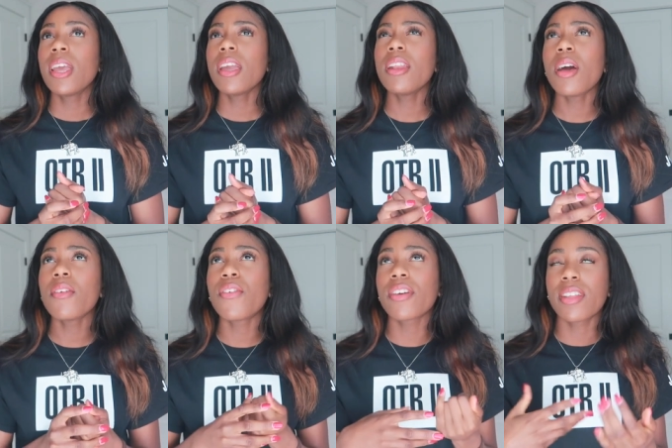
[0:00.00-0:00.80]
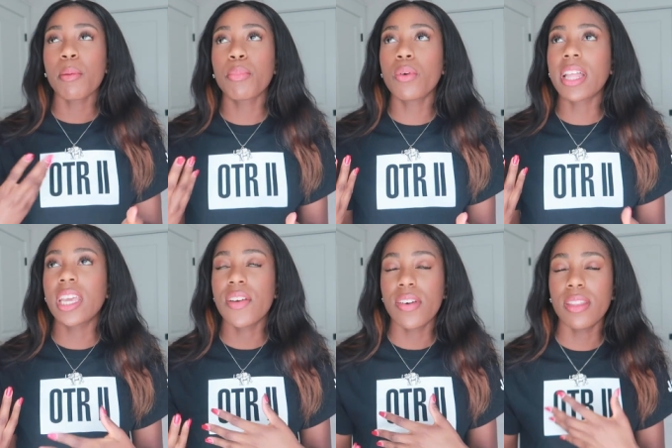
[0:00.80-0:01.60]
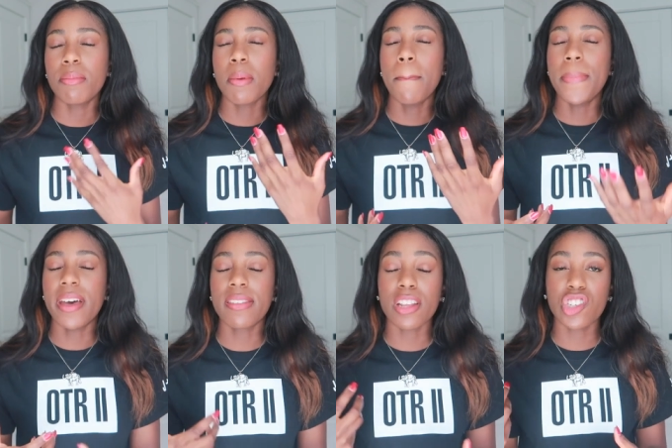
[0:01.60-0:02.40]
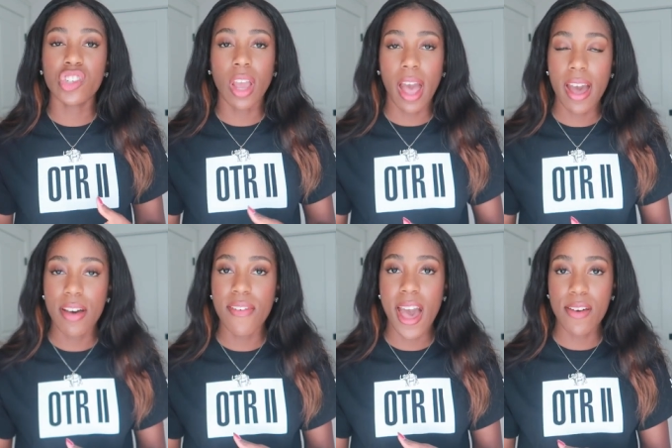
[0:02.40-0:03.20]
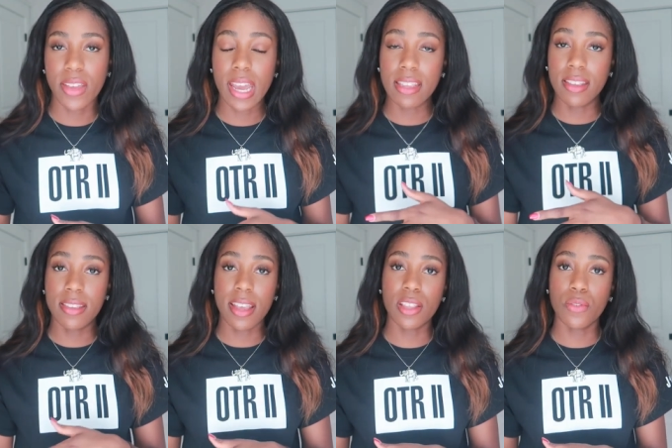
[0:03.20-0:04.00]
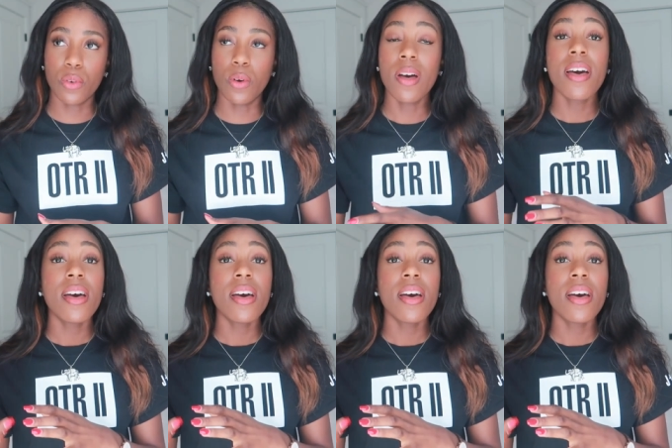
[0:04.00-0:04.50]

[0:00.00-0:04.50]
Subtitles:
you know, for example, like giving them the best shot of having a successful